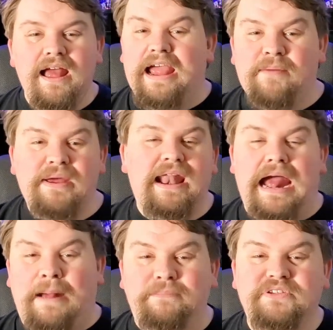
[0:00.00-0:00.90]
I am an
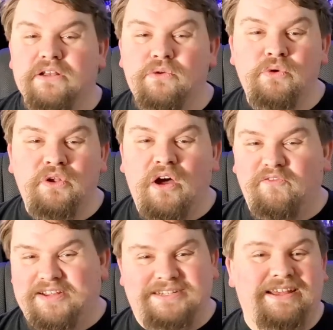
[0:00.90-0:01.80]
absolute novice.